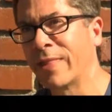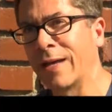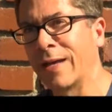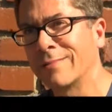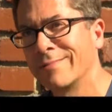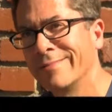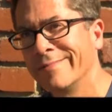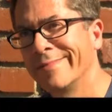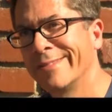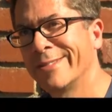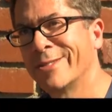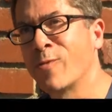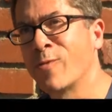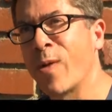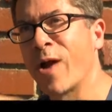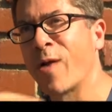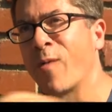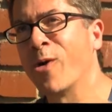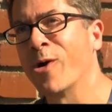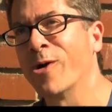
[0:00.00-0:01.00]
that
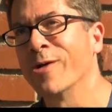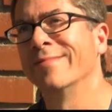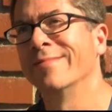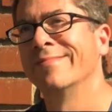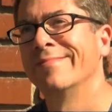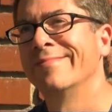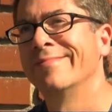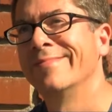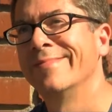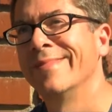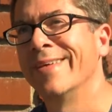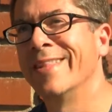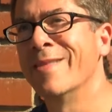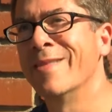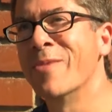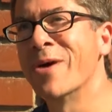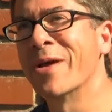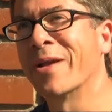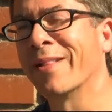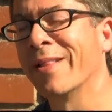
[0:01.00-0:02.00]
swear word in the
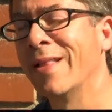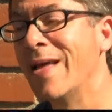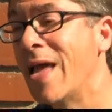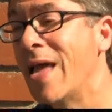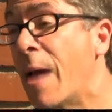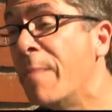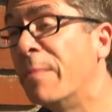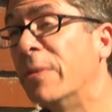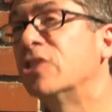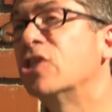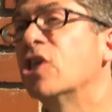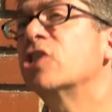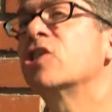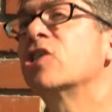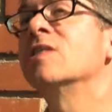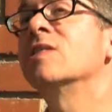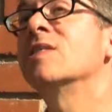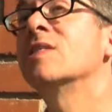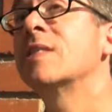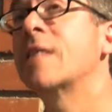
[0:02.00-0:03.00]
middle. And
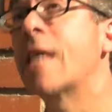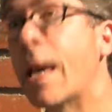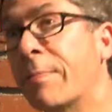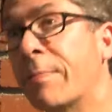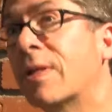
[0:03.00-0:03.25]
magicians kept